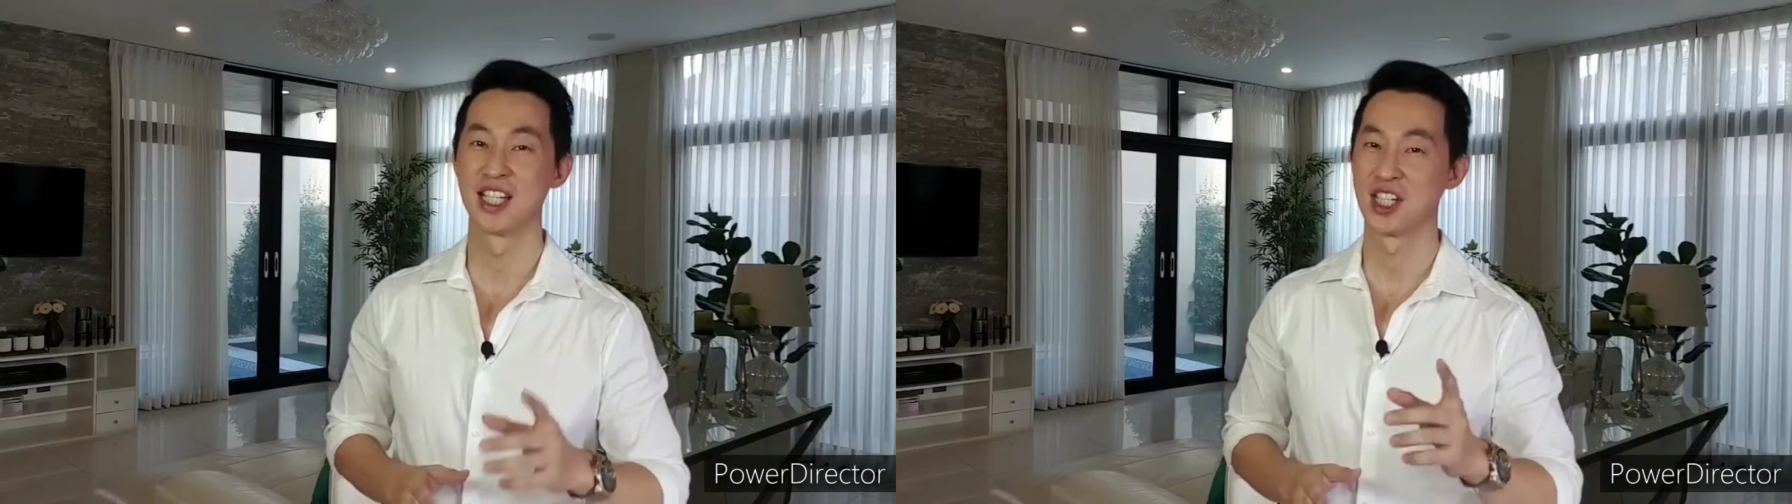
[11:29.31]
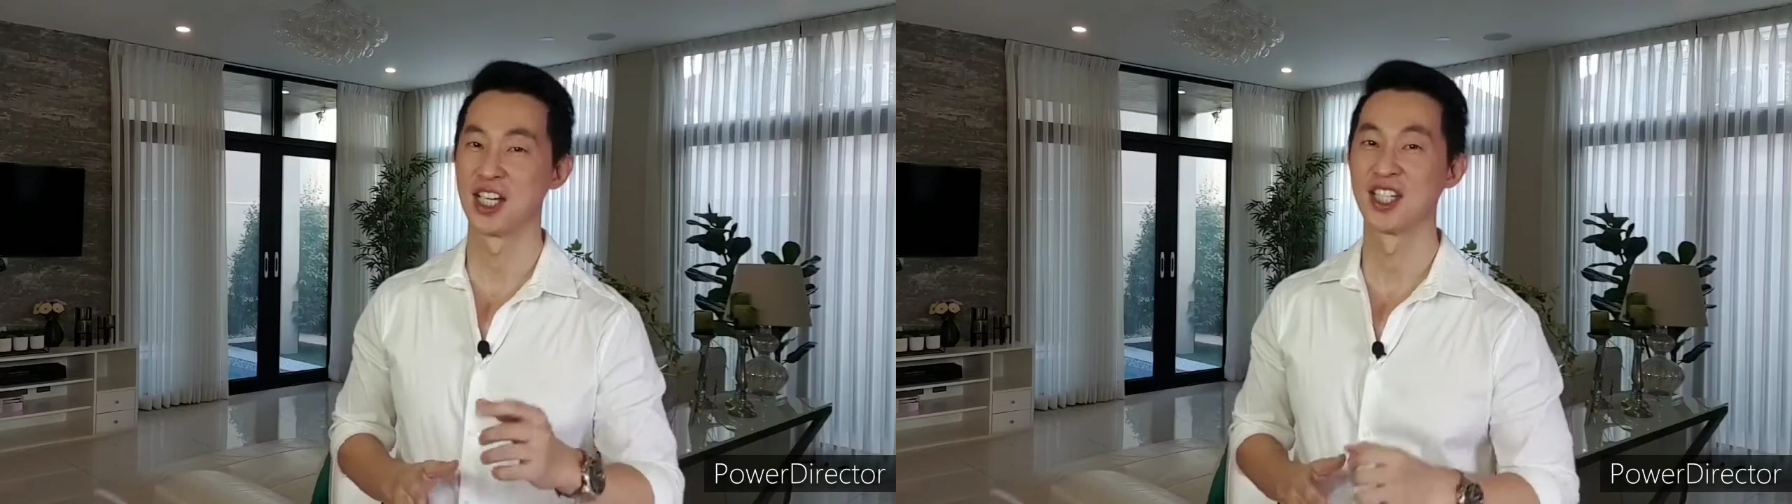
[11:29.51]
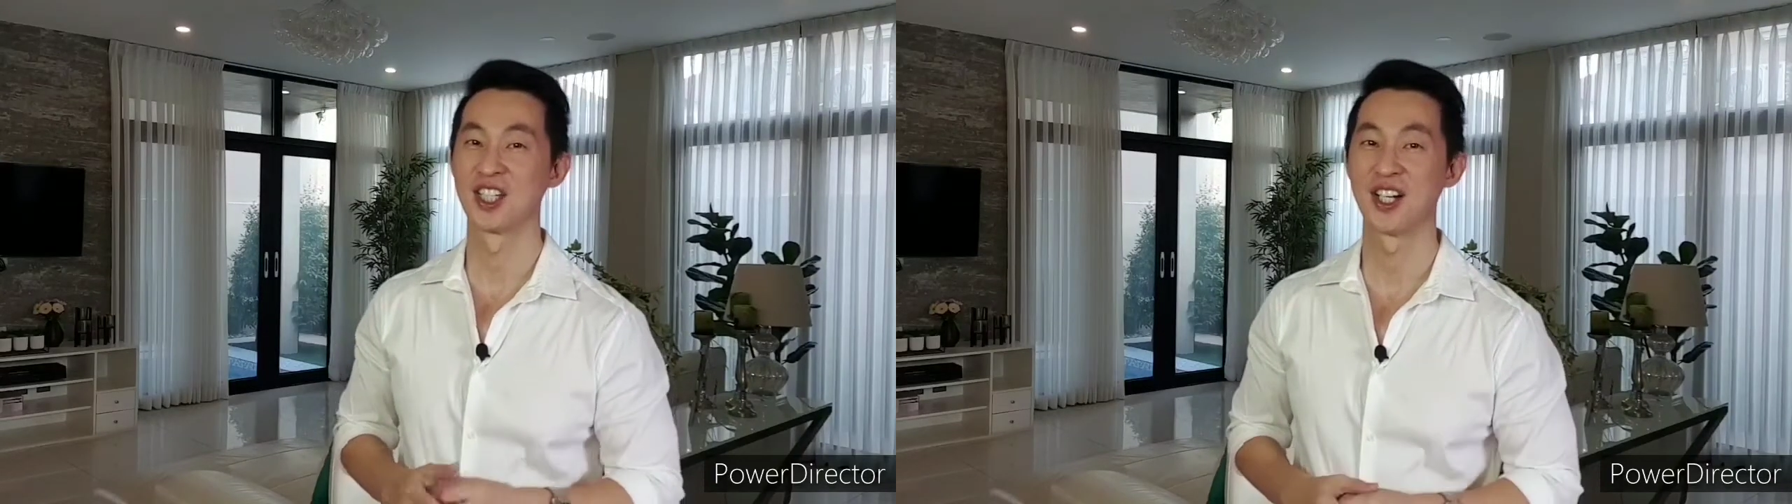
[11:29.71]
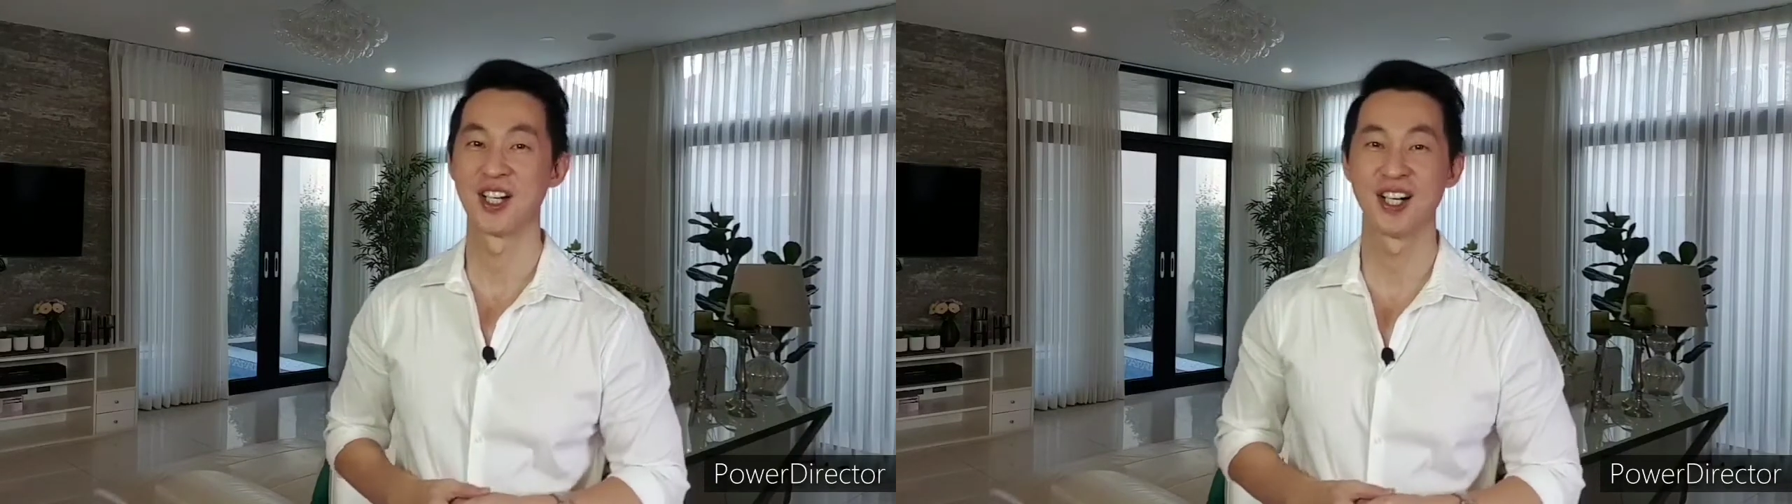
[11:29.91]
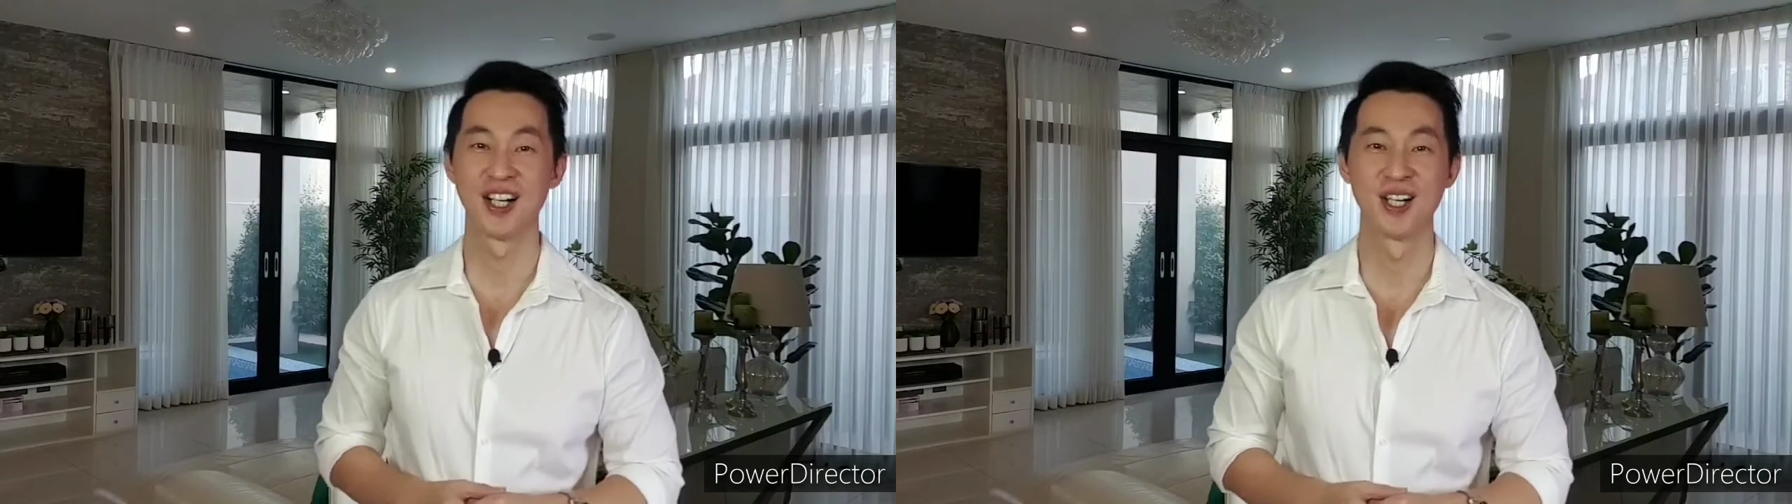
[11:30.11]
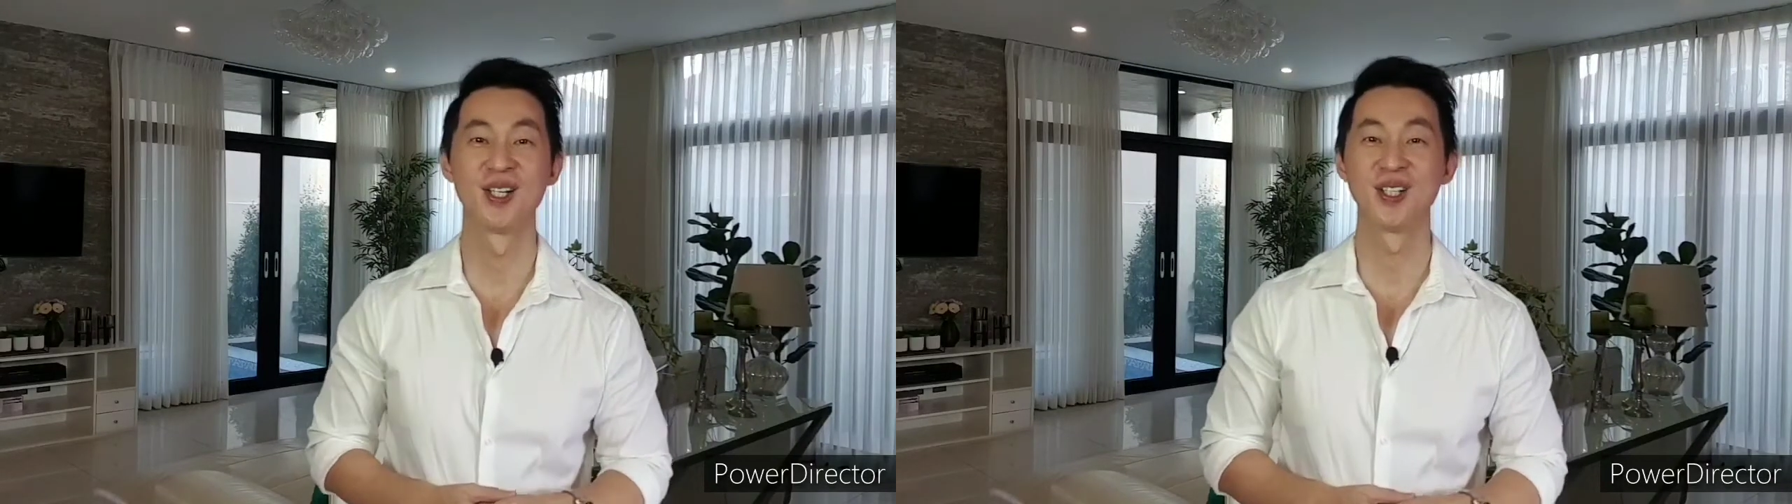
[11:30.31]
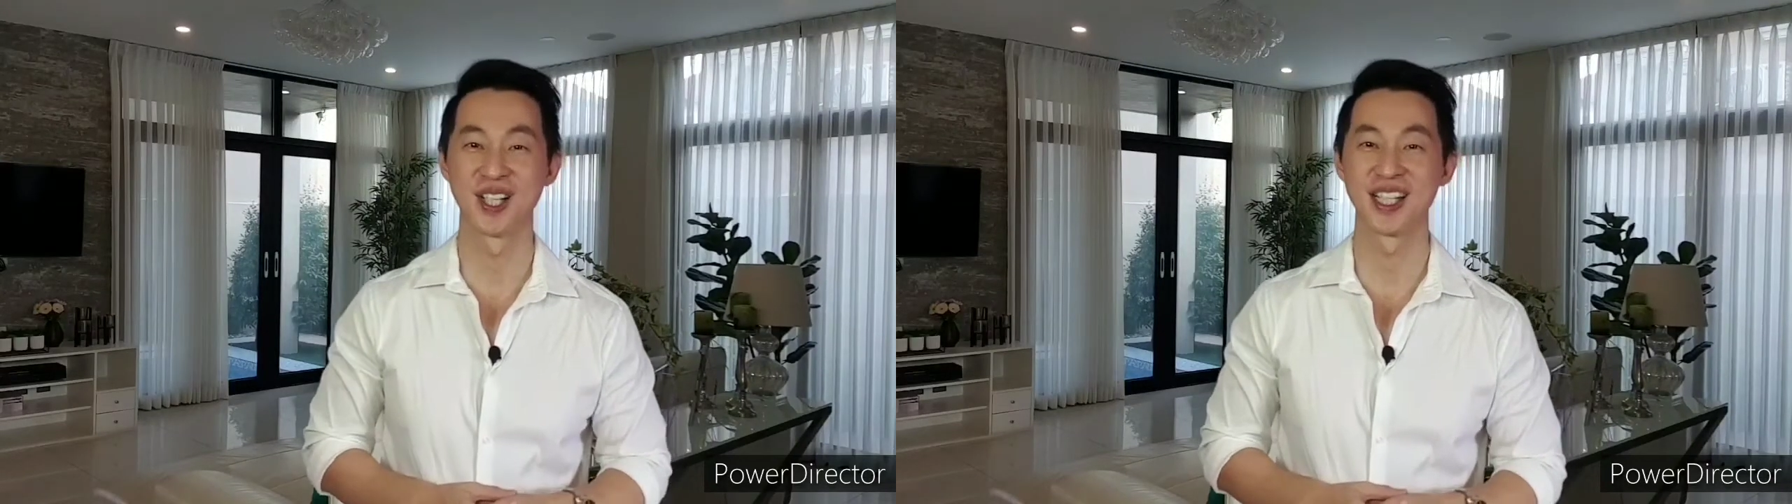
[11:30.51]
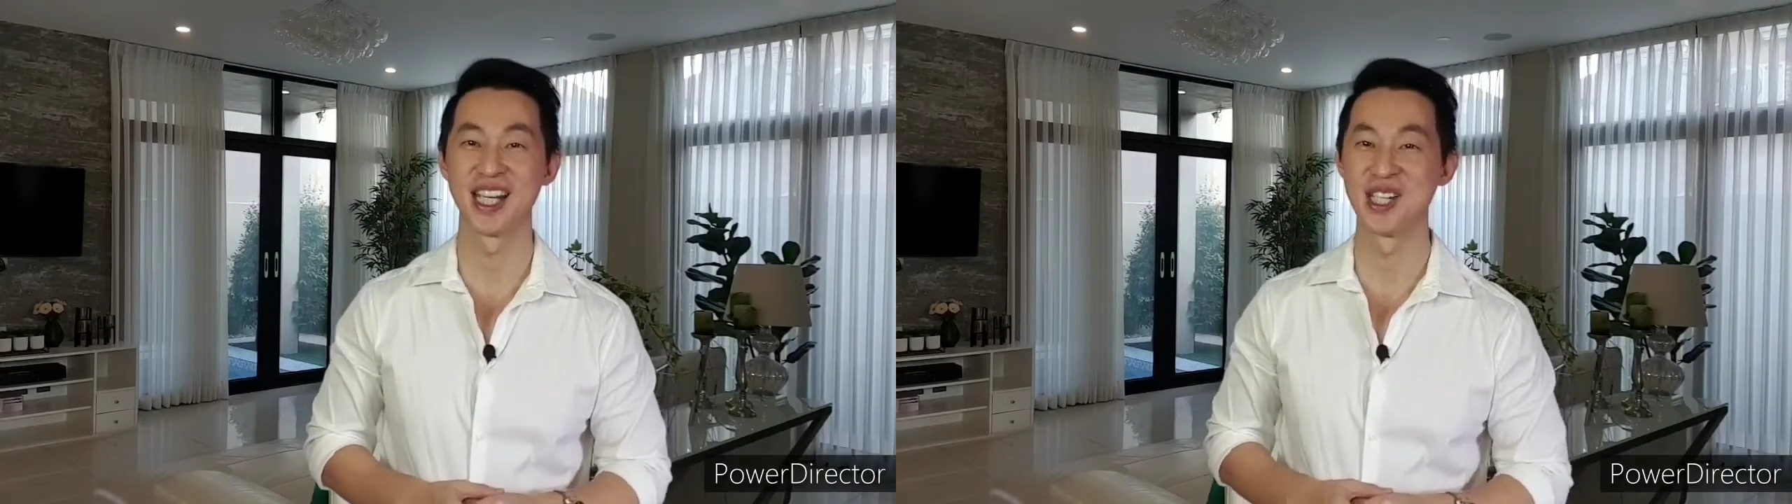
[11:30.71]
chances are you're
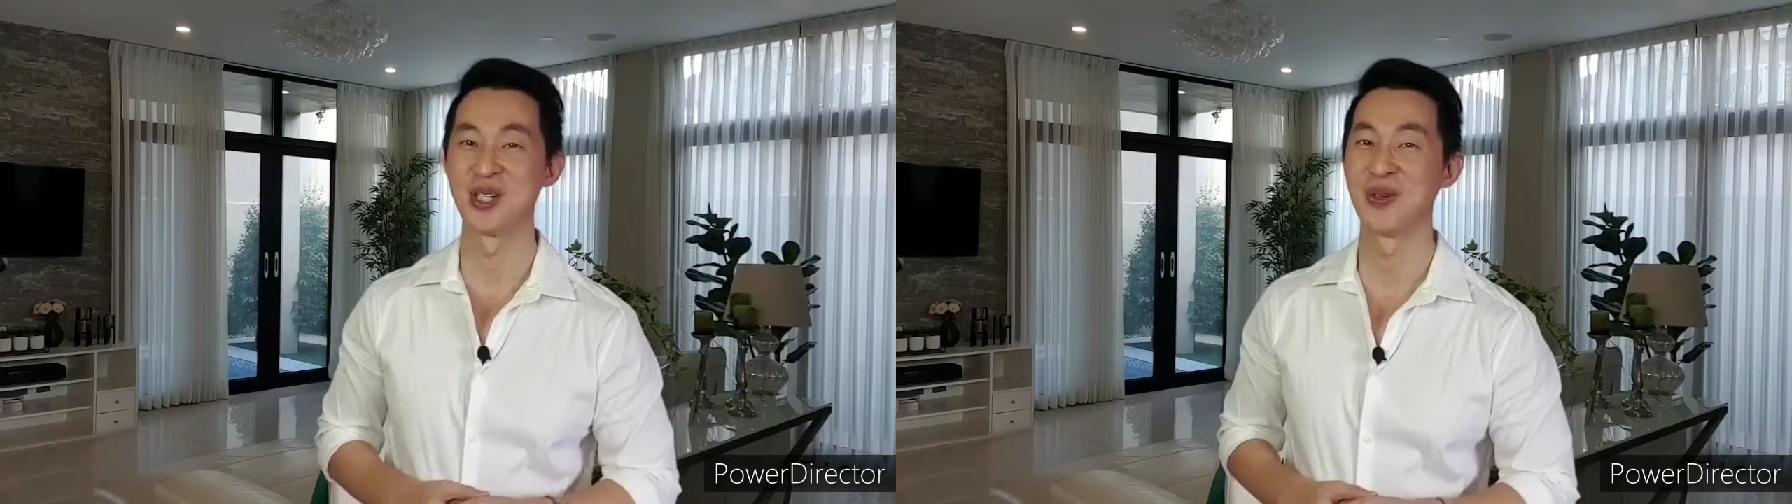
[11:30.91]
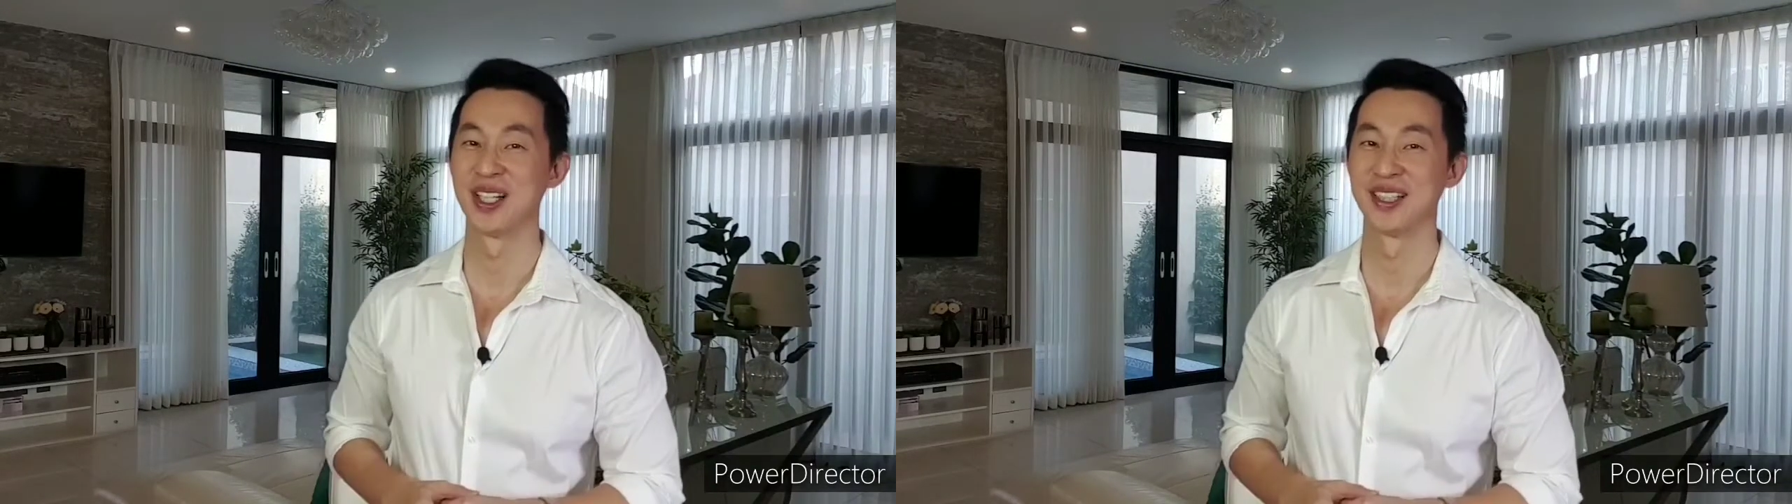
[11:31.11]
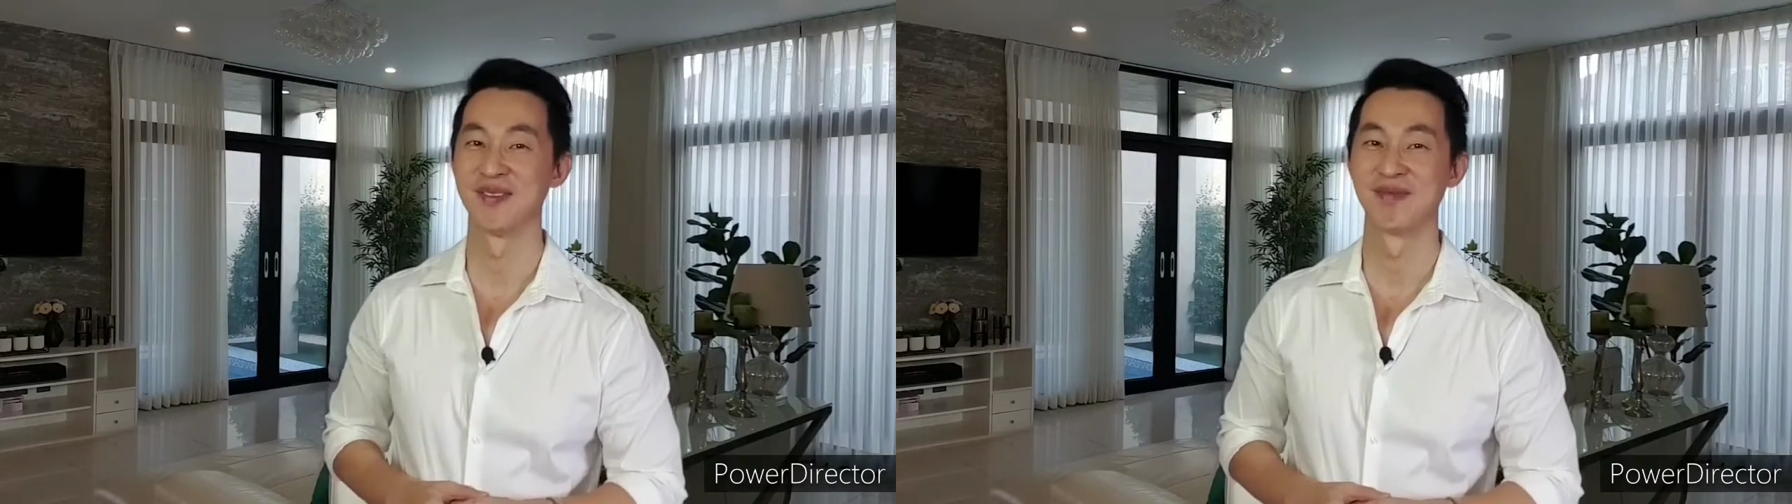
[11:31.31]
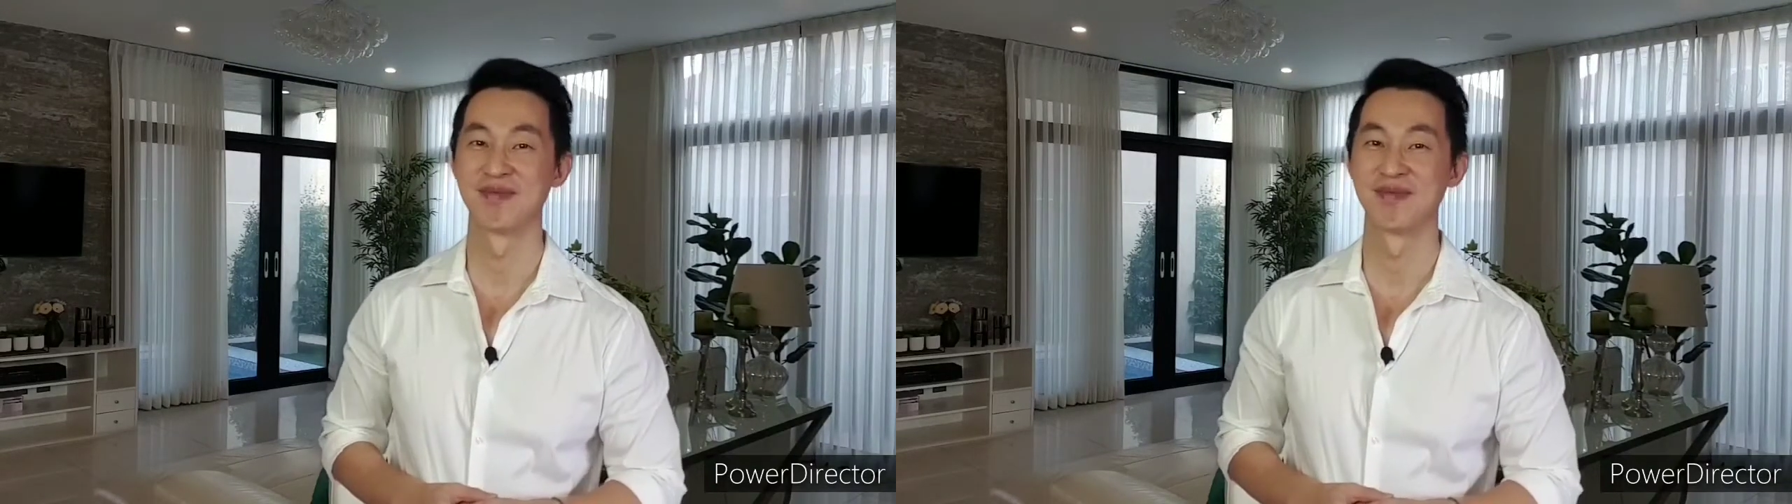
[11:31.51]
not aging well.